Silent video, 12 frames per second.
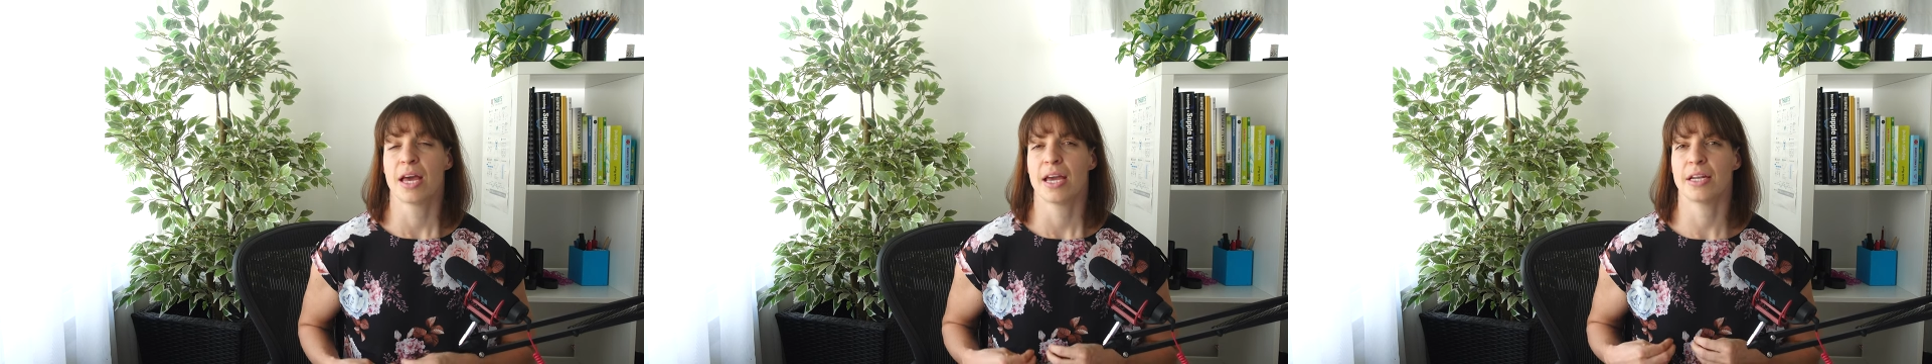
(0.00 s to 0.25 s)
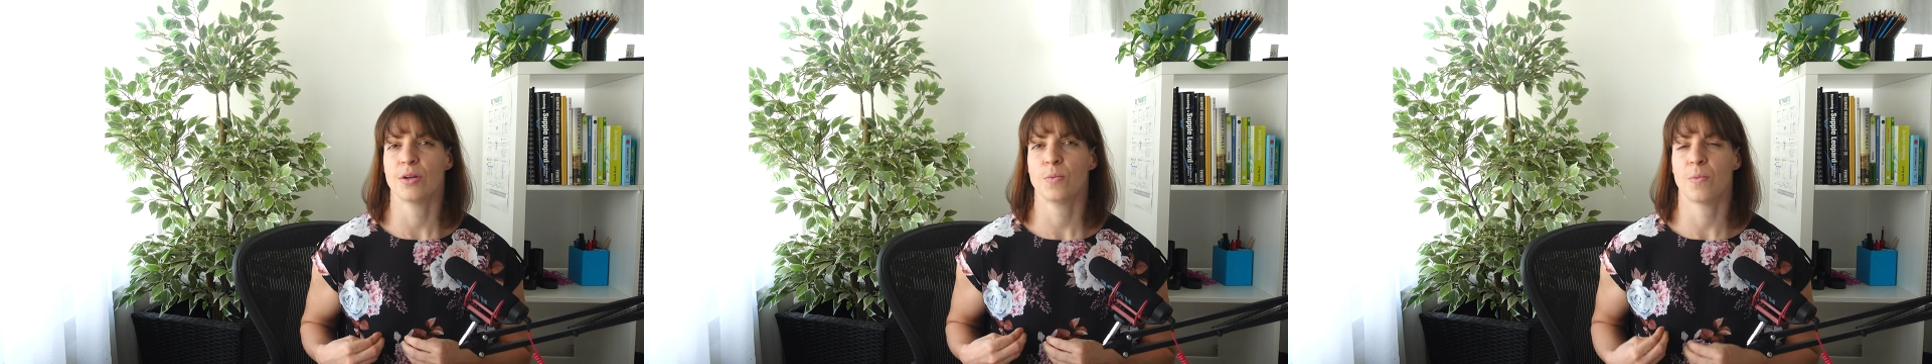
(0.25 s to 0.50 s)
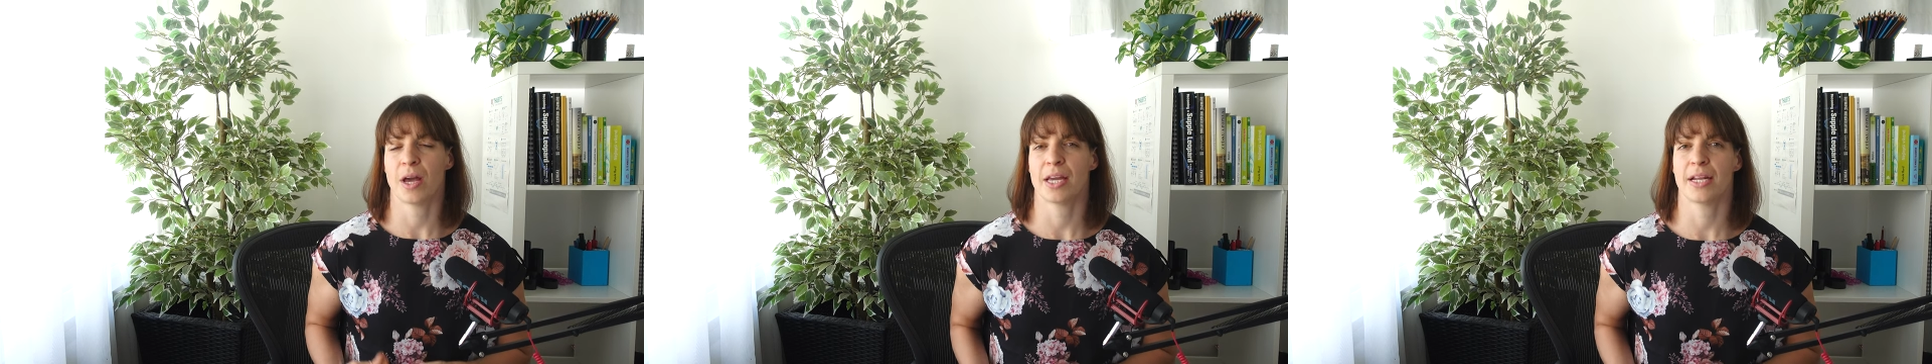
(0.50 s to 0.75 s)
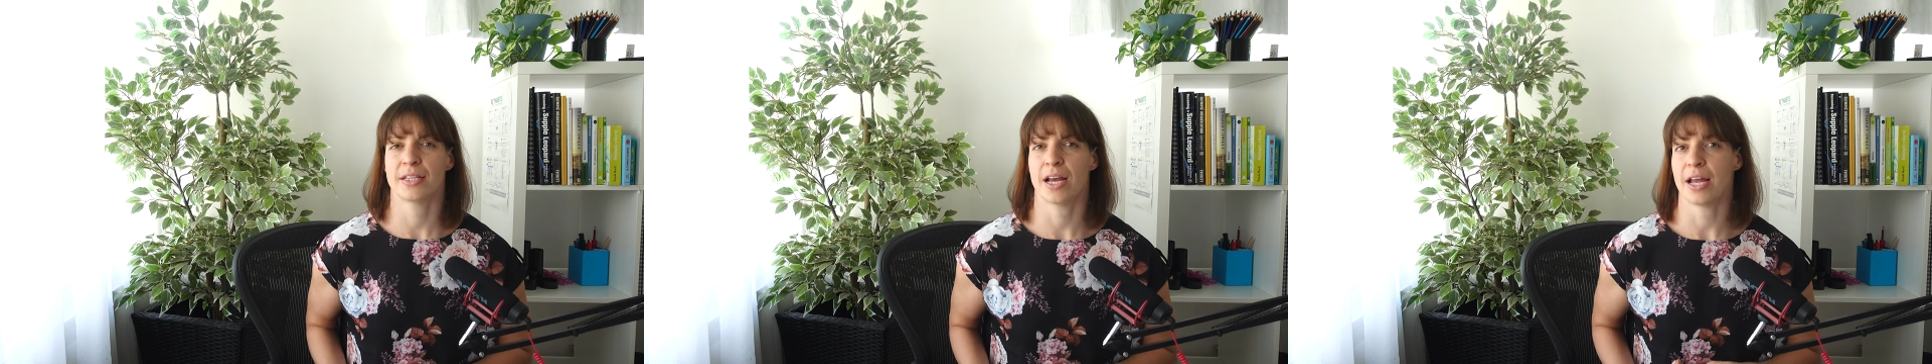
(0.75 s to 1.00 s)
in a way
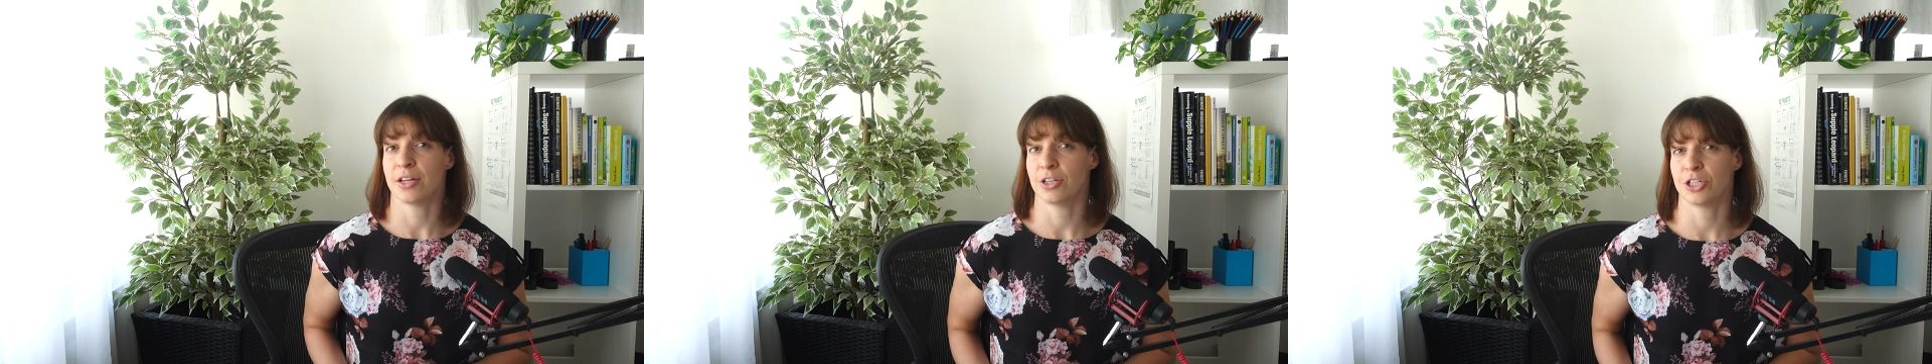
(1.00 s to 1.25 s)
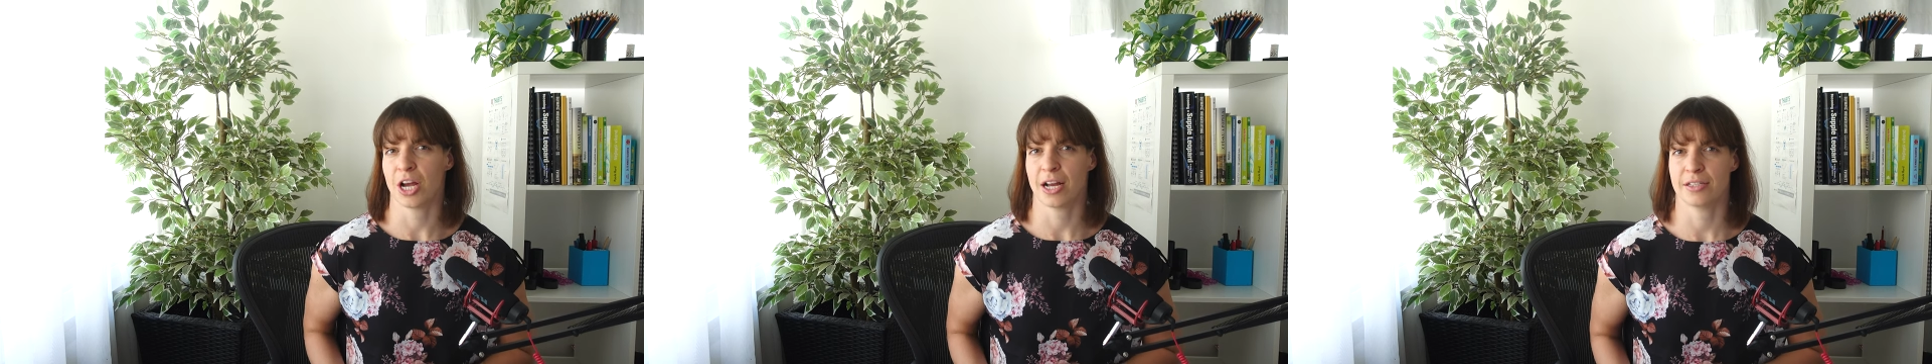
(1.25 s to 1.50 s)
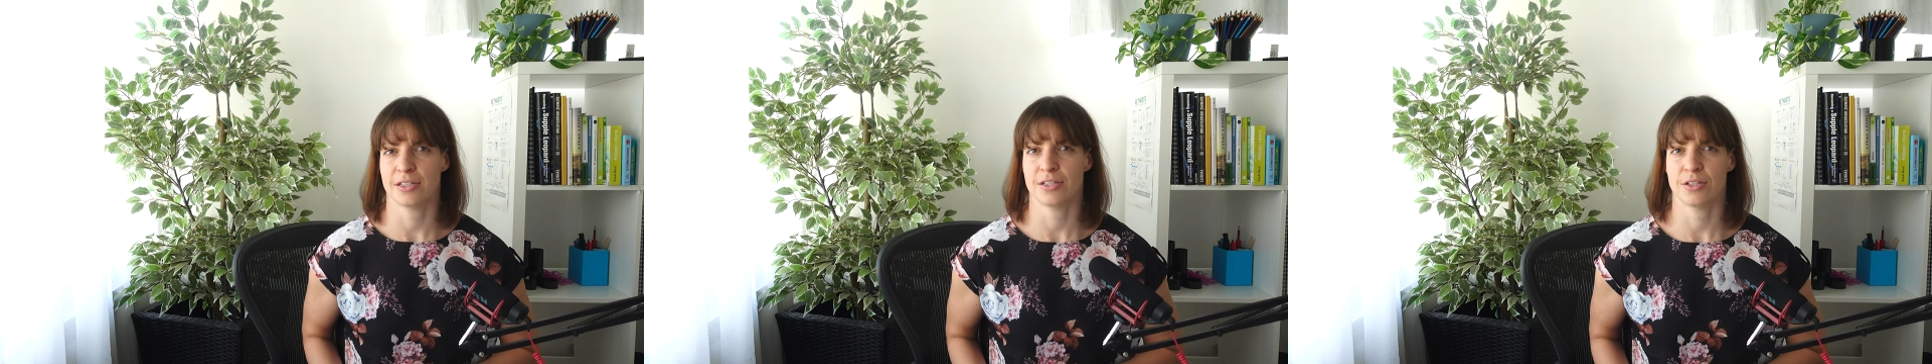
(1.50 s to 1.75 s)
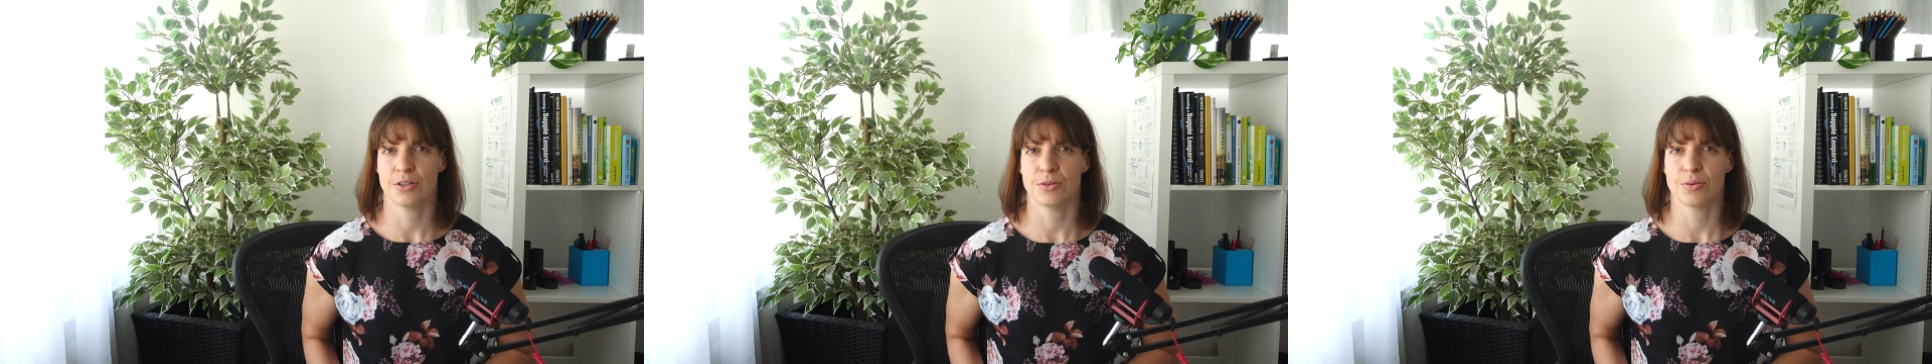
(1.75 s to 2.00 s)
that
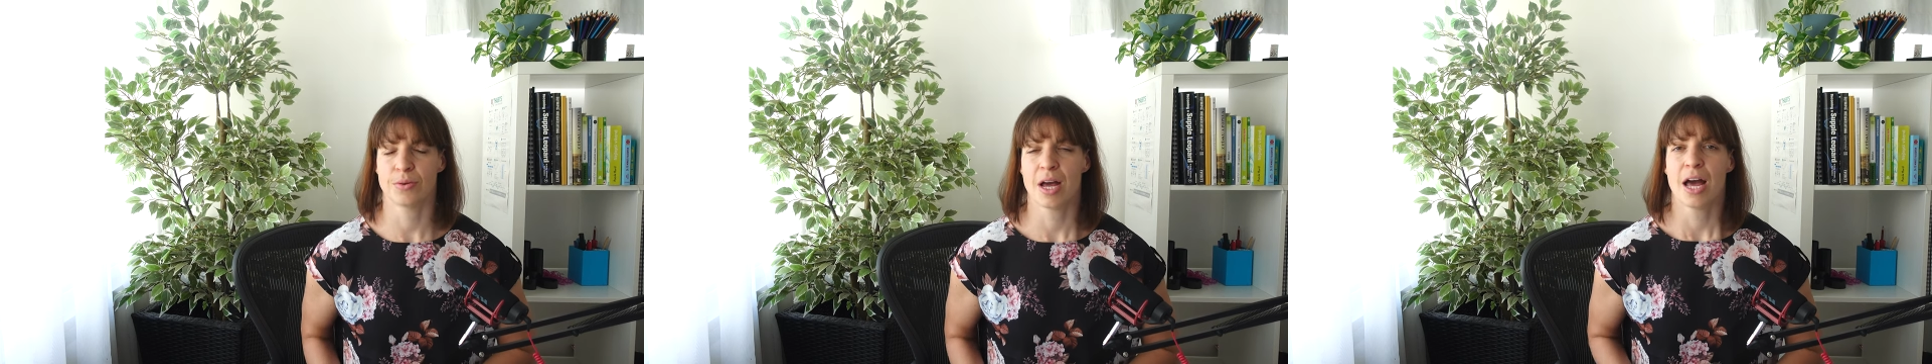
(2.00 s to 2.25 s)
energizes you.